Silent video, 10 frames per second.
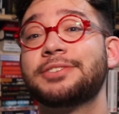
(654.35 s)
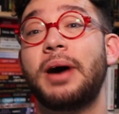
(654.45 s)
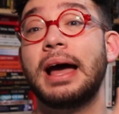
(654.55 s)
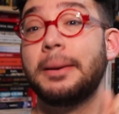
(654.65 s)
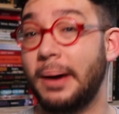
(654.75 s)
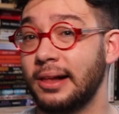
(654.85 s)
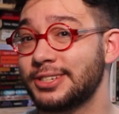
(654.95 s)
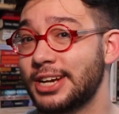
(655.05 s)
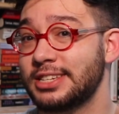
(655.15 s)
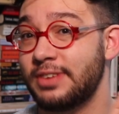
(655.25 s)
so I
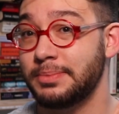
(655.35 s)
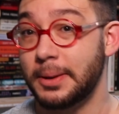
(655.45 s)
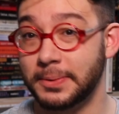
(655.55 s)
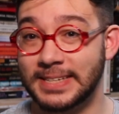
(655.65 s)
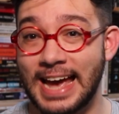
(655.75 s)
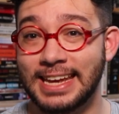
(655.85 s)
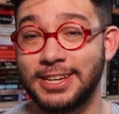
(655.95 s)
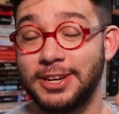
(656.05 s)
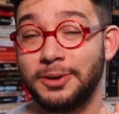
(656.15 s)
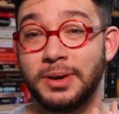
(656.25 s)
apologize if I'm double
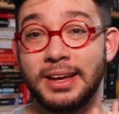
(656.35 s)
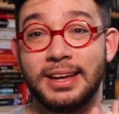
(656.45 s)
tagging you.